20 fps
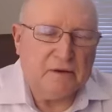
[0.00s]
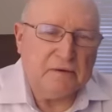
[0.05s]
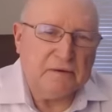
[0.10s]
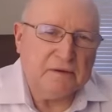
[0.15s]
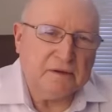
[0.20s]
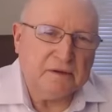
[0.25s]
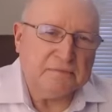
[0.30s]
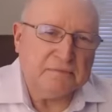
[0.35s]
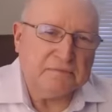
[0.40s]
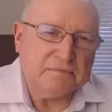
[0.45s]

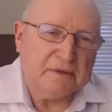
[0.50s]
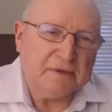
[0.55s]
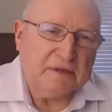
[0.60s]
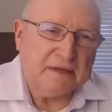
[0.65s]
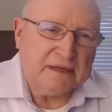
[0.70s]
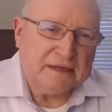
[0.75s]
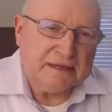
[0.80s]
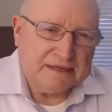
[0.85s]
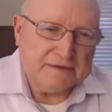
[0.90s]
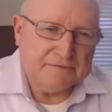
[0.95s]
mean,
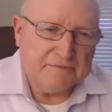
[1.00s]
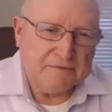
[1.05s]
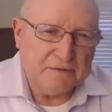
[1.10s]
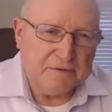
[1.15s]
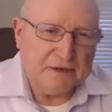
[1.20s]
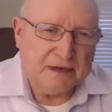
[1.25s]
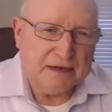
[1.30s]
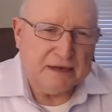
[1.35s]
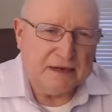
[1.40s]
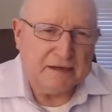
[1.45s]
if you
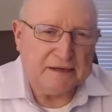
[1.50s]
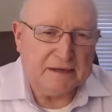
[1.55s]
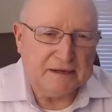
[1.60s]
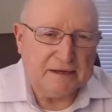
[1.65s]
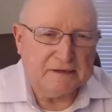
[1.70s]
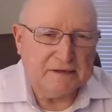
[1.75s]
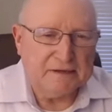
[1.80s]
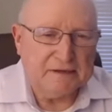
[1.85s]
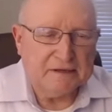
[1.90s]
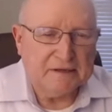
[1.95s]

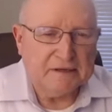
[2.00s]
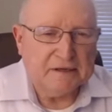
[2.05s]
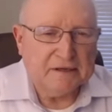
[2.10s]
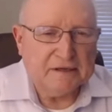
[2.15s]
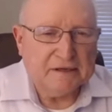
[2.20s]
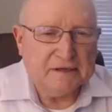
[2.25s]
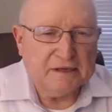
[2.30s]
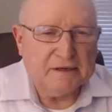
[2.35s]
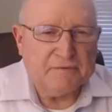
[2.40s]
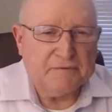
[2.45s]

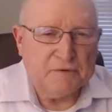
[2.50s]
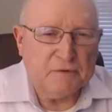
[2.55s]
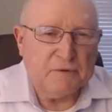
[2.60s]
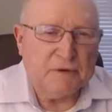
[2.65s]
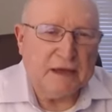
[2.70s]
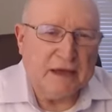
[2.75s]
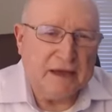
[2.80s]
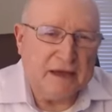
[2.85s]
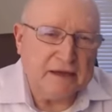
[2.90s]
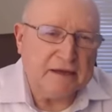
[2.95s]

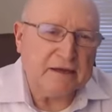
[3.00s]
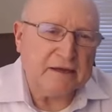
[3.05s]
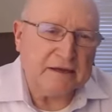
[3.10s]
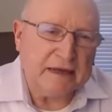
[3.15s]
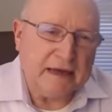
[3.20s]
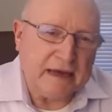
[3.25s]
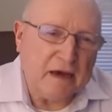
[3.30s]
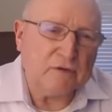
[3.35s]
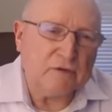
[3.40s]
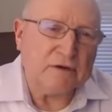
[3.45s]
had an
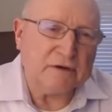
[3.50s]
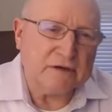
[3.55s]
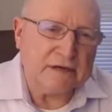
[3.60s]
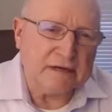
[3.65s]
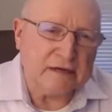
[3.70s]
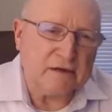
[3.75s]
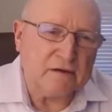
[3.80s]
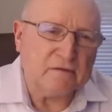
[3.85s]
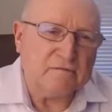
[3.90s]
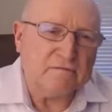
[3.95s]
out of
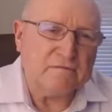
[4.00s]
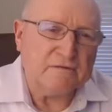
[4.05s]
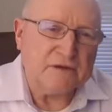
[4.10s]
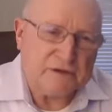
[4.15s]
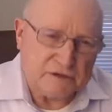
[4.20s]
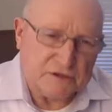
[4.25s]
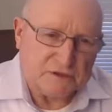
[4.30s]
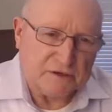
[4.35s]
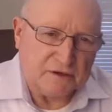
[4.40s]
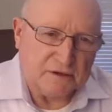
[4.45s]
town
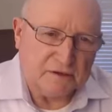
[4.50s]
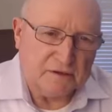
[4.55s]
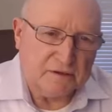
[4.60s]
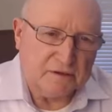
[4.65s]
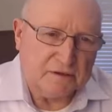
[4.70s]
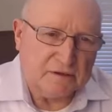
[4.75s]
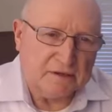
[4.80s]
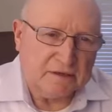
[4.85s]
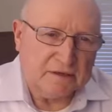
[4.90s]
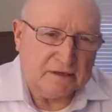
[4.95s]
visitor
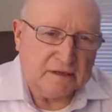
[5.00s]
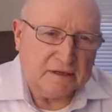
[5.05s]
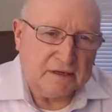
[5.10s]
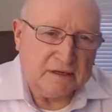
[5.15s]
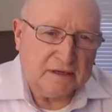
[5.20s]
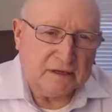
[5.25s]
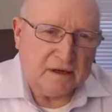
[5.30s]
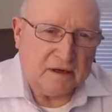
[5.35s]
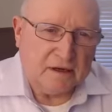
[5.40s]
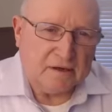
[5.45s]

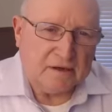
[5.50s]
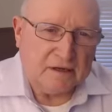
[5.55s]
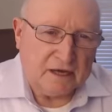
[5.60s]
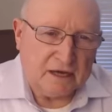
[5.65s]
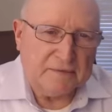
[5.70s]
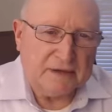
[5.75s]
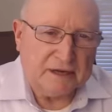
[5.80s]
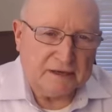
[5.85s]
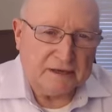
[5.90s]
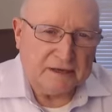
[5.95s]

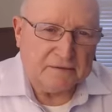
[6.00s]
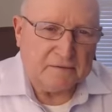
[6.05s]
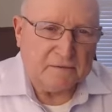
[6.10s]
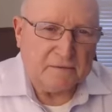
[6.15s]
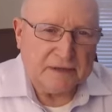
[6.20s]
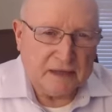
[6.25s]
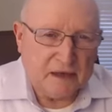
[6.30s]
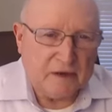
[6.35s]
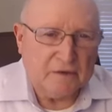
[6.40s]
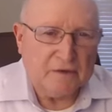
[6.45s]
come in
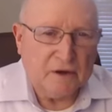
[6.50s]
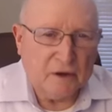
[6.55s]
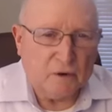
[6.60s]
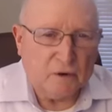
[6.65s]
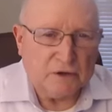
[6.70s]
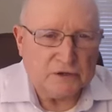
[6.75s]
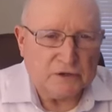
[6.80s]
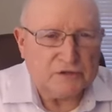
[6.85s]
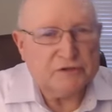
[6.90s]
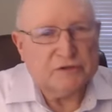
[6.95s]
without
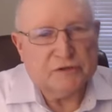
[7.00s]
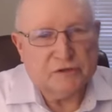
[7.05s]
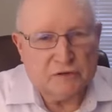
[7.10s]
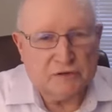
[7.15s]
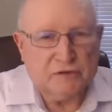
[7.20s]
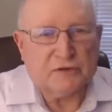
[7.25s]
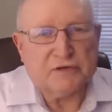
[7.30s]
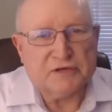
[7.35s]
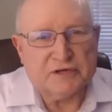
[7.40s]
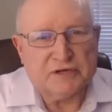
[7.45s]
notice,
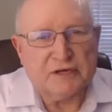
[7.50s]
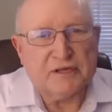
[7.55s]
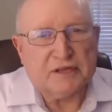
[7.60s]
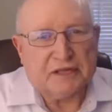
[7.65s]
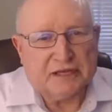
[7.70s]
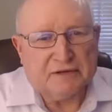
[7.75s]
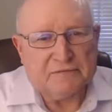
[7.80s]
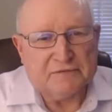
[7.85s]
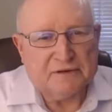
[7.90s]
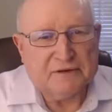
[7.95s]
took sick
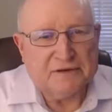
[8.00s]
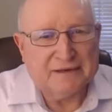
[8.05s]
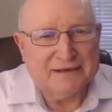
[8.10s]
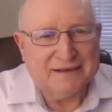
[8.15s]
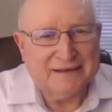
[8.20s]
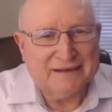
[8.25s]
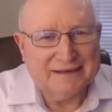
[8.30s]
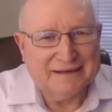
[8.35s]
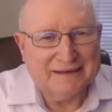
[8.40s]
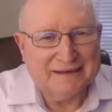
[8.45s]
leave
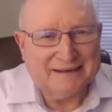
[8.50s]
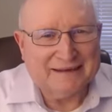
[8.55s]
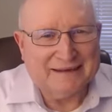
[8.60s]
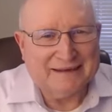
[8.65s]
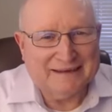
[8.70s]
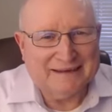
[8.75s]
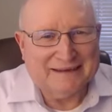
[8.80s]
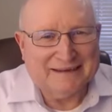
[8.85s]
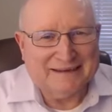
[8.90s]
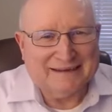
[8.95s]

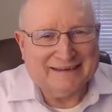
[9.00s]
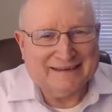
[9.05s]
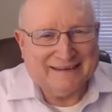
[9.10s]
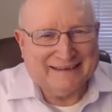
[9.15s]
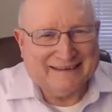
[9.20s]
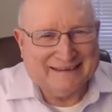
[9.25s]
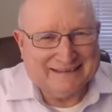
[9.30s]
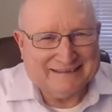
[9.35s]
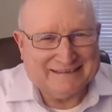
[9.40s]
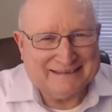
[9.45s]

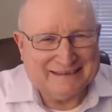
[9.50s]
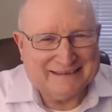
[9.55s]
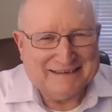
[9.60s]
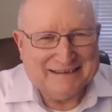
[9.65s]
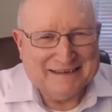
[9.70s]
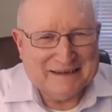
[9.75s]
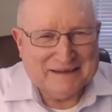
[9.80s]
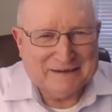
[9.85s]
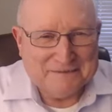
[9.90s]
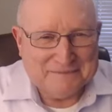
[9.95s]

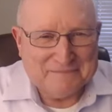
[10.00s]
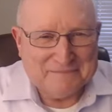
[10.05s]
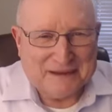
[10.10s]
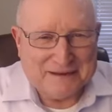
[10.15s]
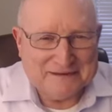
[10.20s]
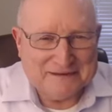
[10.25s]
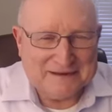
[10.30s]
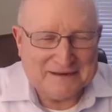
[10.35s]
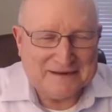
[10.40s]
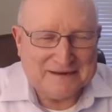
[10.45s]

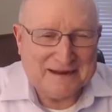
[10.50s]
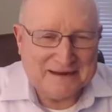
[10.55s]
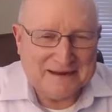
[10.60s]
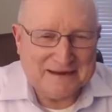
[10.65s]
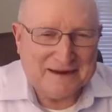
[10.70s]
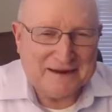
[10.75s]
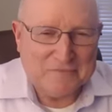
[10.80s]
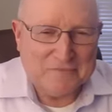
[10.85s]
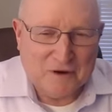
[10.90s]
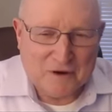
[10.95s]
to take
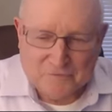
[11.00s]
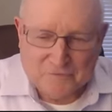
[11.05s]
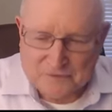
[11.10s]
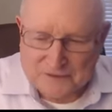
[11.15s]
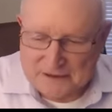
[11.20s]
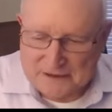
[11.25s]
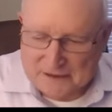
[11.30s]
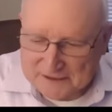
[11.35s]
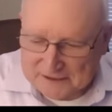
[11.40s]
time off with the